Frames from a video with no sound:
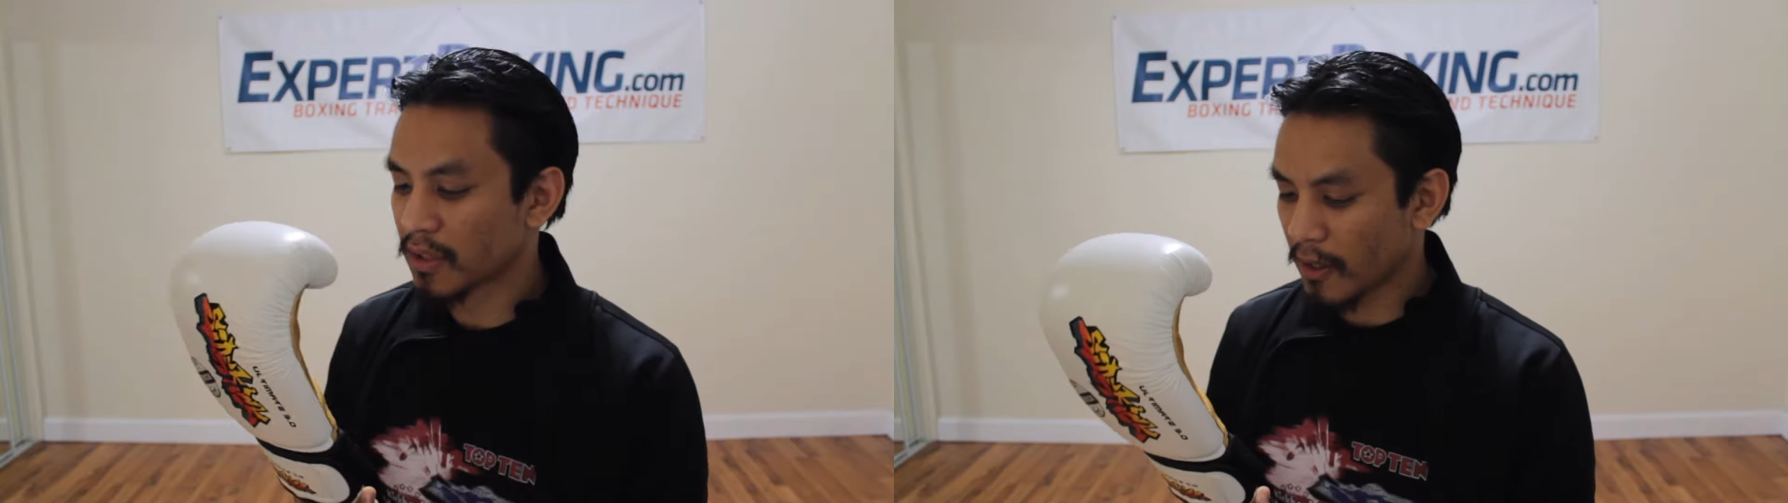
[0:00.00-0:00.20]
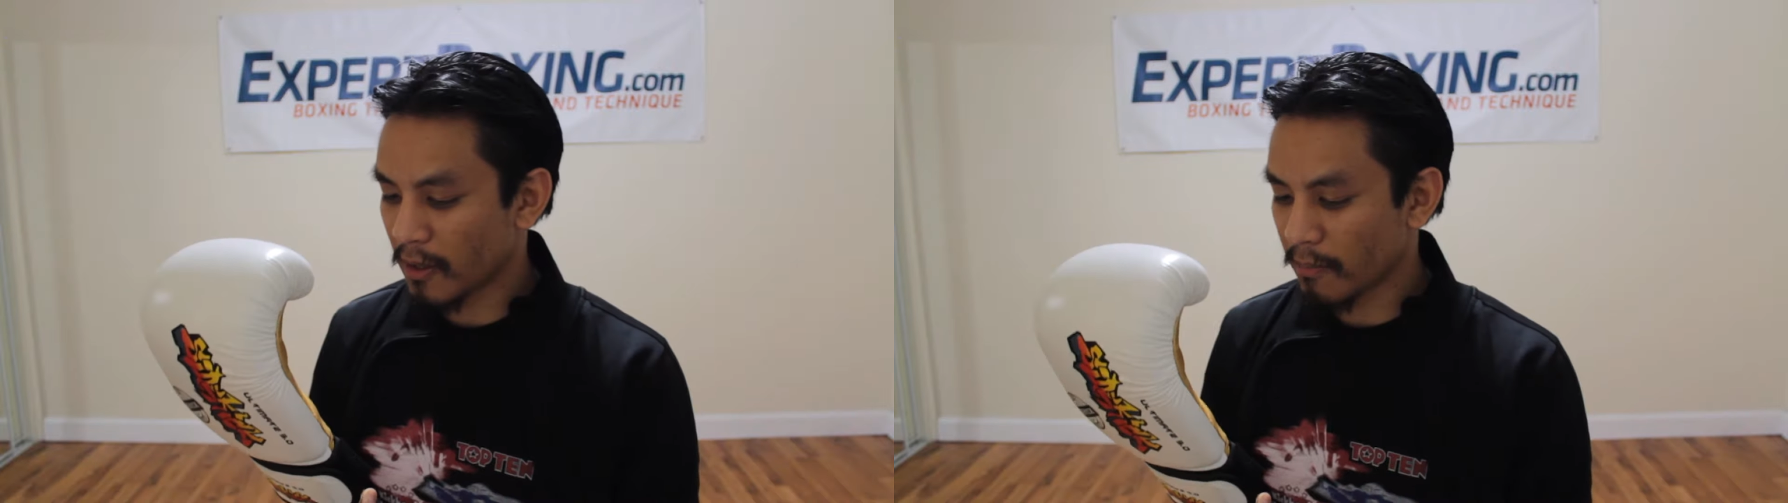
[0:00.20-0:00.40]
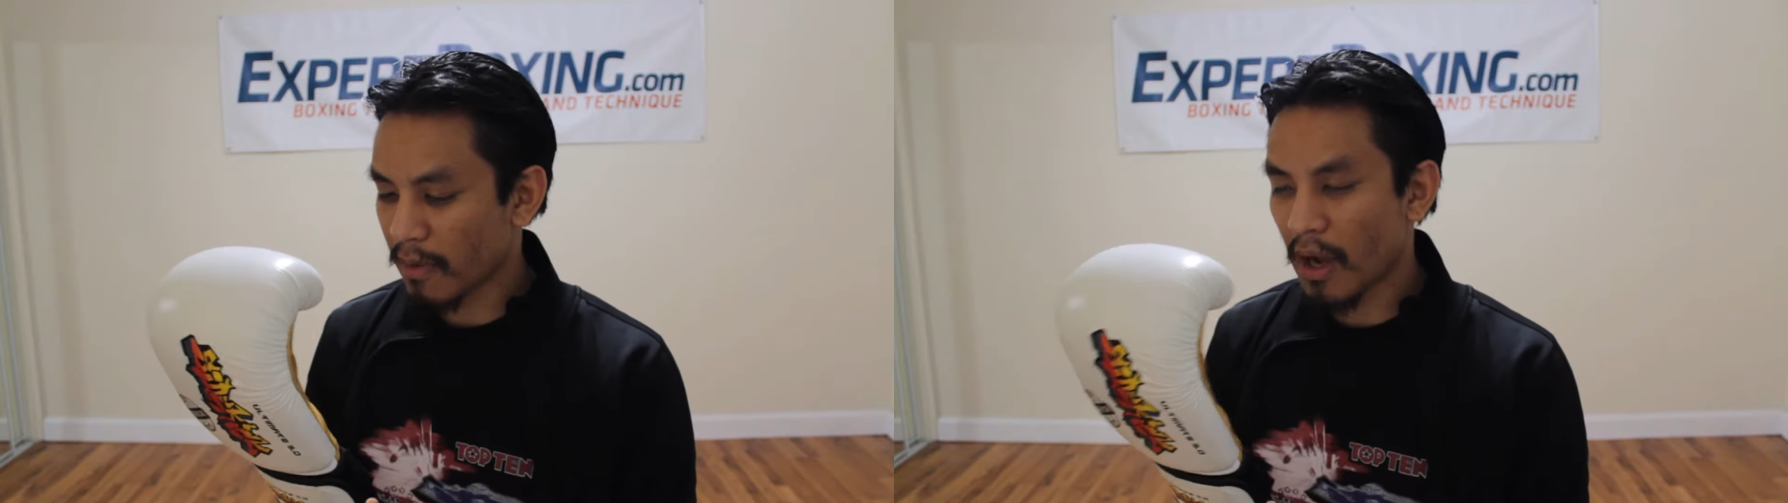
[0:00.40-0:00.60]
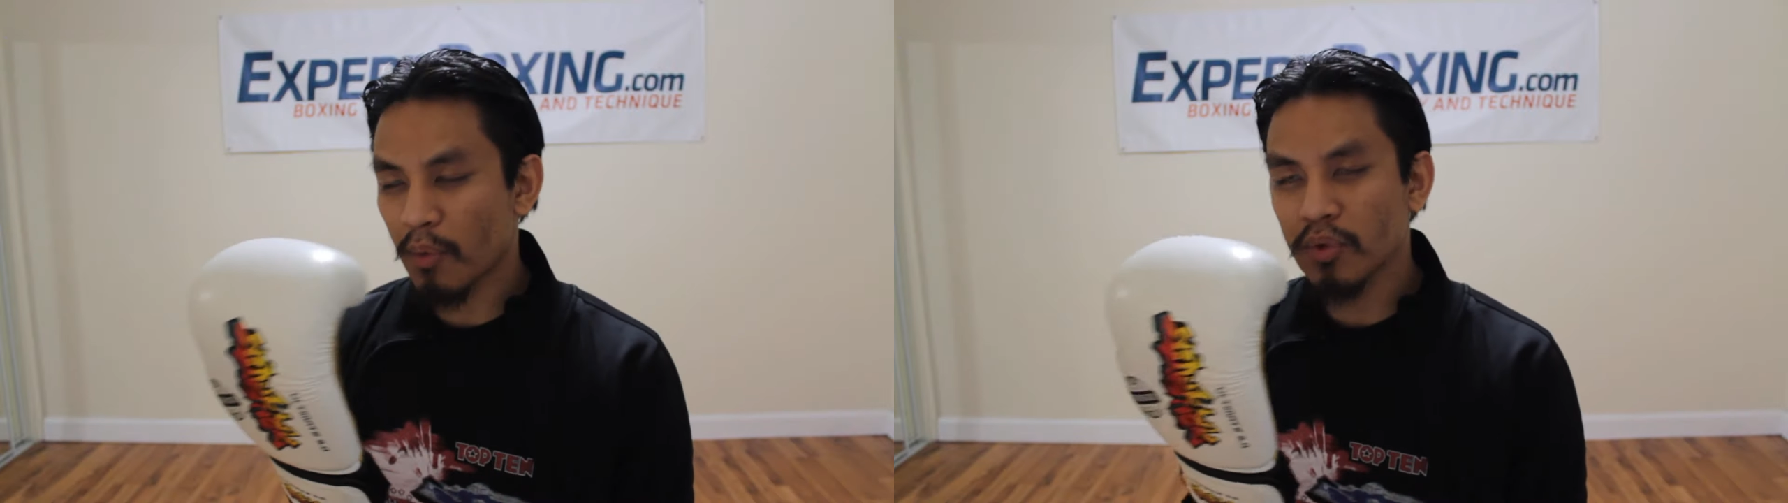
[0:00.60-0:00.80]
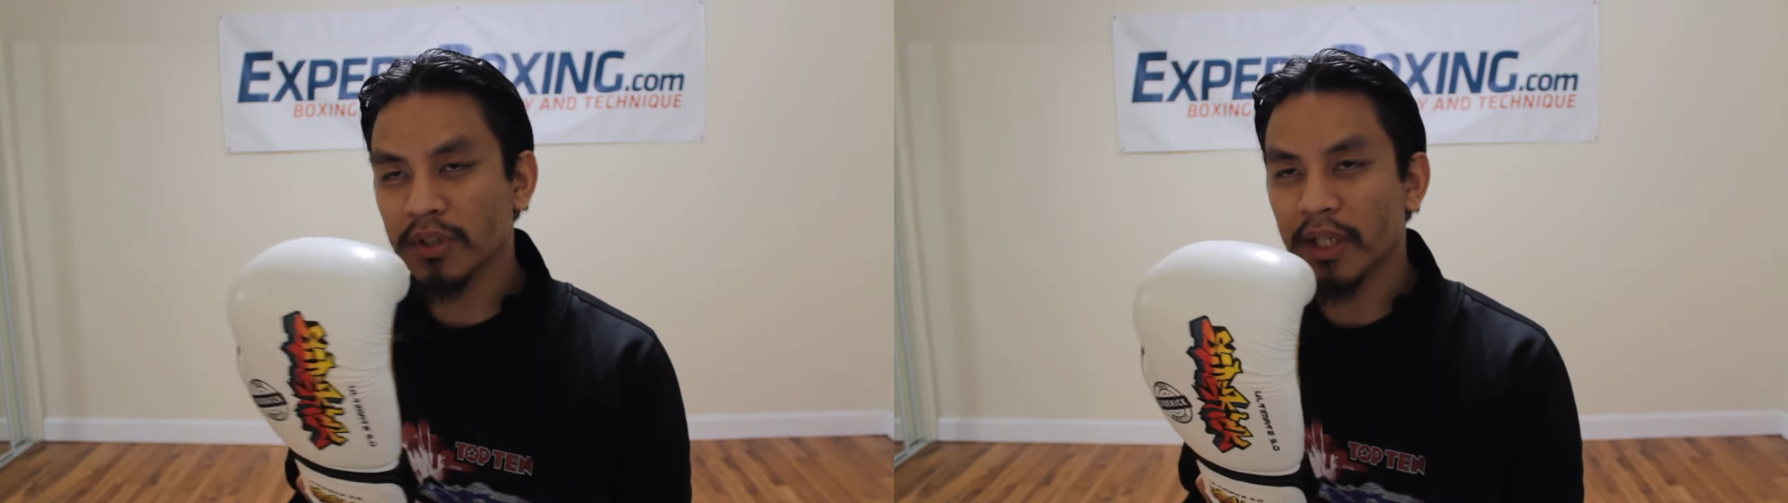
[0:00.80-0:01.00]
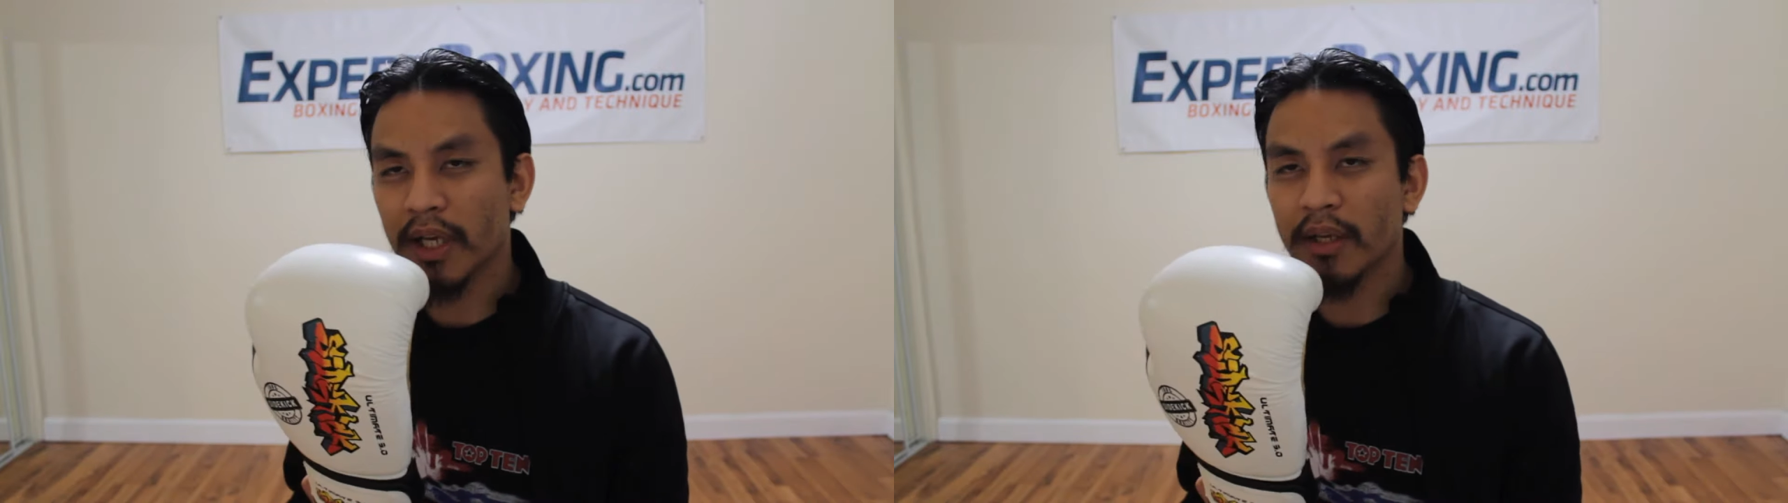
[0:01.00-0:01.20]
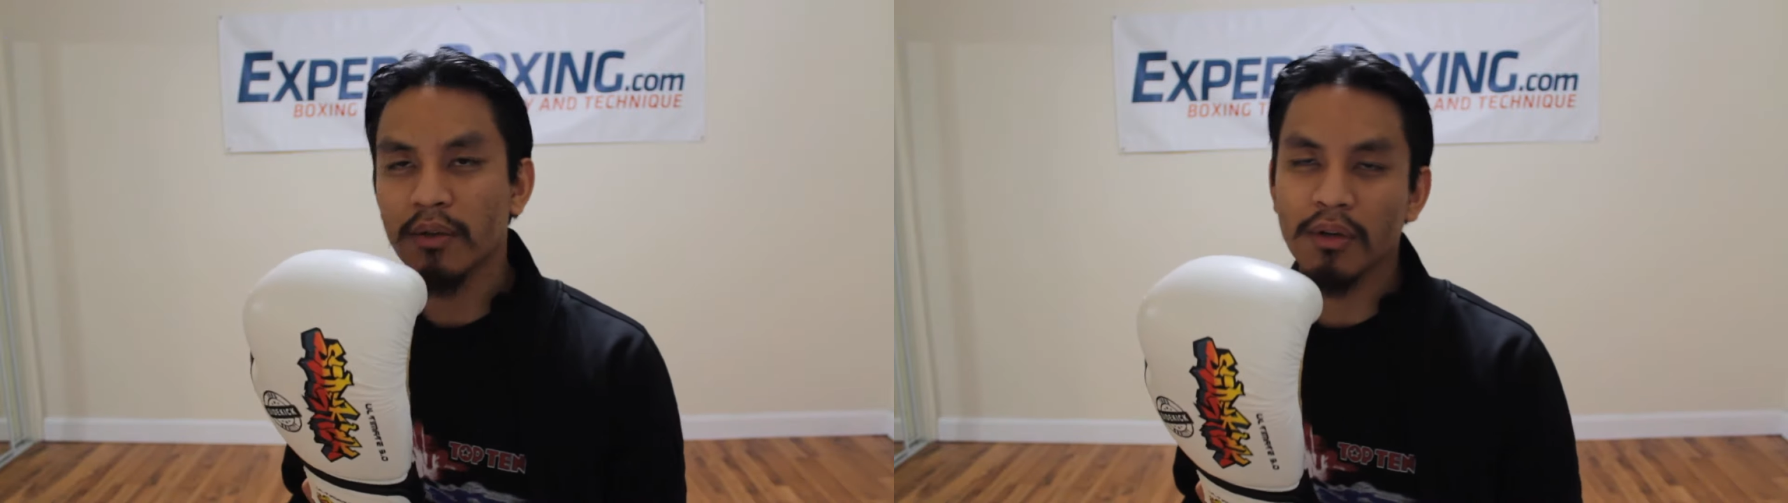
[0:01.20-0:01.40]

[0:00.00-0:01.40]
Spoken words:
I will say,